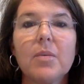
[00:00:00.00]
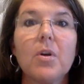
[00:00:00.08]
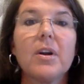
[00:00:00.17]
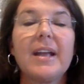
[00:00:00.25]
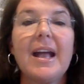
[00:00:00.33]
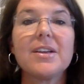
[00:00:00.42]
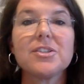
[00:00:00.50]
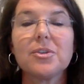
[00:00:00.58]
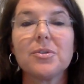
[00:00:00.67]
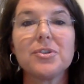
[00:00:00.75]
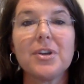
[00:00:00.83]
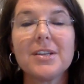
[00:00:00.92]
Well, our
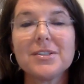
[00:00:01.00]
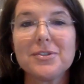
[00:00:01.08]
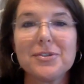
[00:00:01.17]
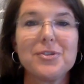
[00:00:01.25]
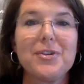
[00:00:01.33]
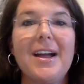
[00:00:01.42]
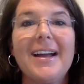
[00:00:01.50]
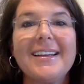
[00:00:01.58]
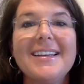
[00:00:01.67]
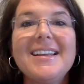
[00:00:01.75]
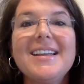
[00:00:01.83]
gastrointestinal tract